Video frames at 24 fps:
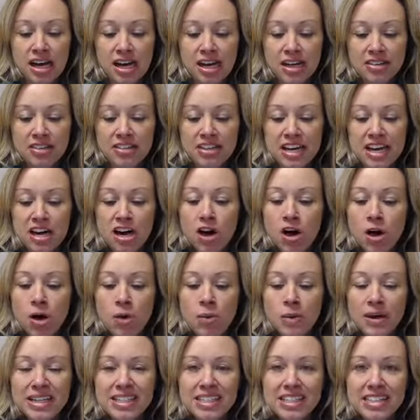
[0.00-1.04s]
They
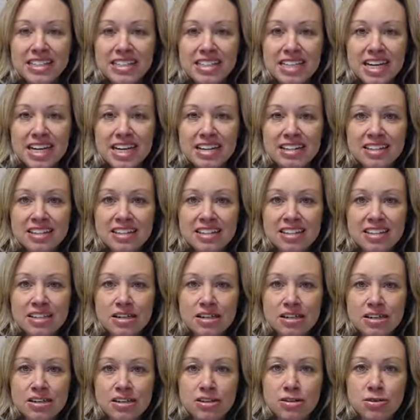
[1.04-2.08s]
always say that
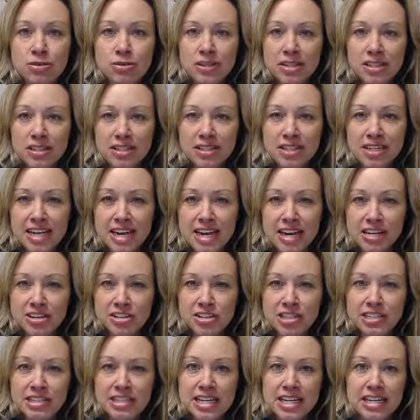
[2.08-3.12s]
the real estate
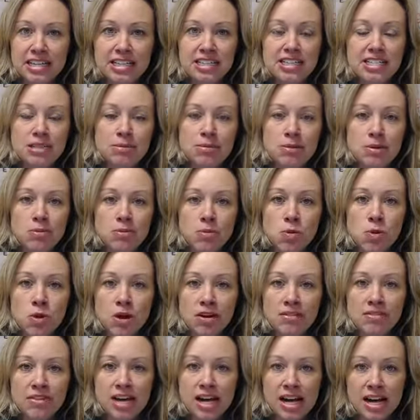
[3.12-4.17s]
agent tends to be more
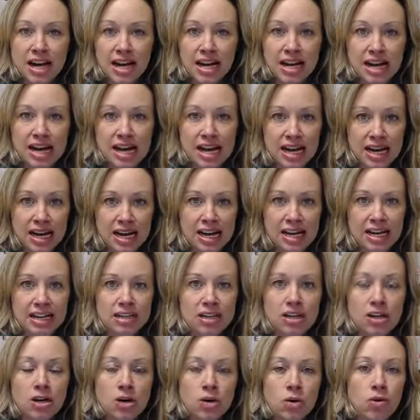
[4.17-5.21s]
of a high I,
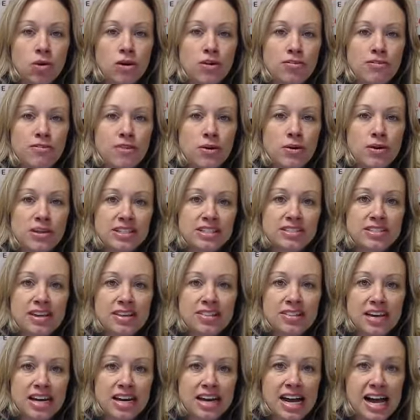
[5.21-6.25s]
or focused on
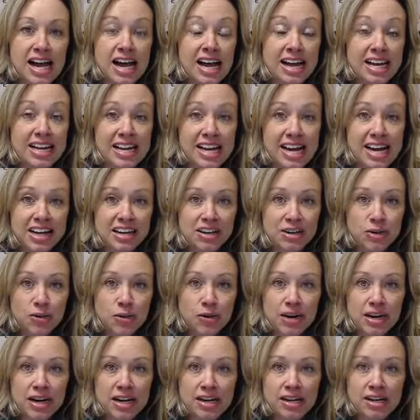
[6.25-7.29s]
that I
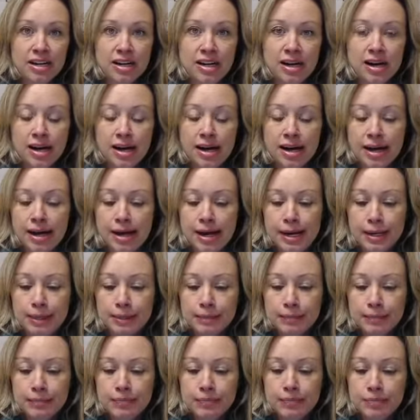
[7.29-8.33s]
category.
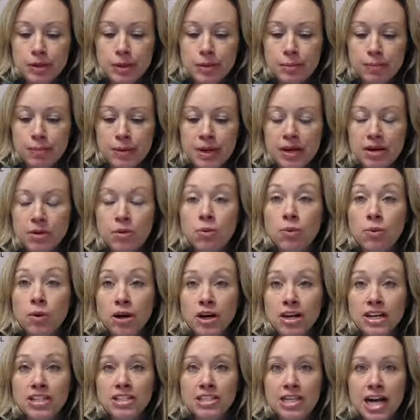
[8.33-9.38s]
But we're
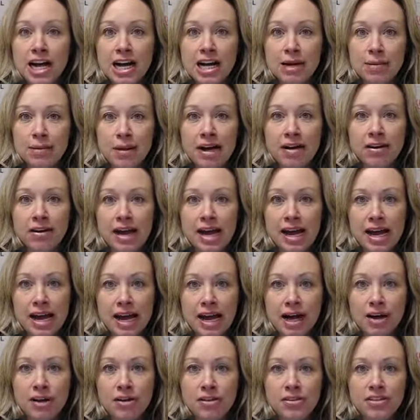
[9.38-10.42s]
going to talk about
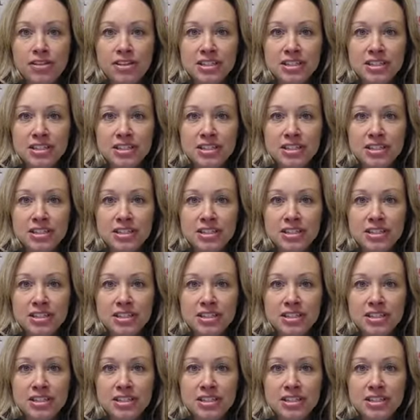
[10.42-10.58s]
how the